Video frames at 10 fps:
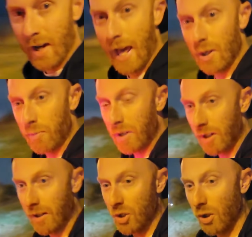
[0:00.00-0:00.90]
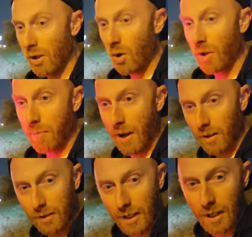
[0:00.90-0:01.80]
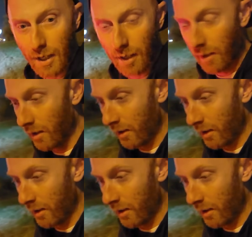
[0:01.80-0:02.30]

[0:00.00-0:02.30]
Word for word: I think we'll be able to drill a hole in the pedal and get it done.